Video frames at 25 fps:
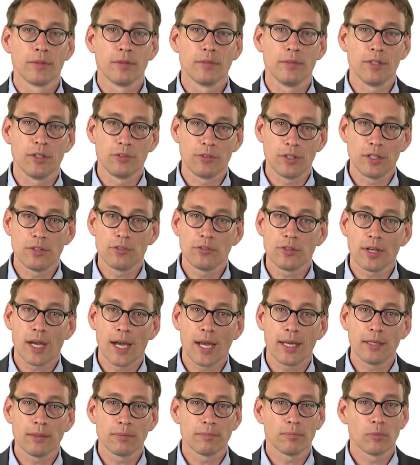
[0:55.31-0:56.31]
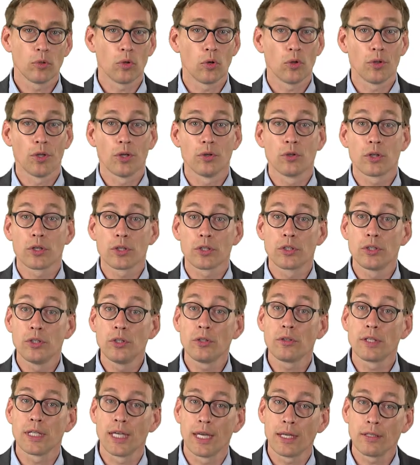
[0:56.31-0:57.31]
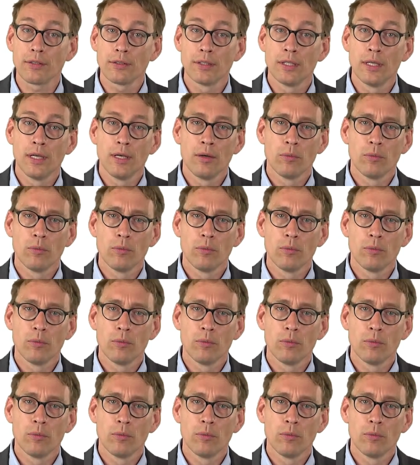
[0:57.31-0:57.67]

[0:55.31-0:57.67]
This insight, although not a cure yet,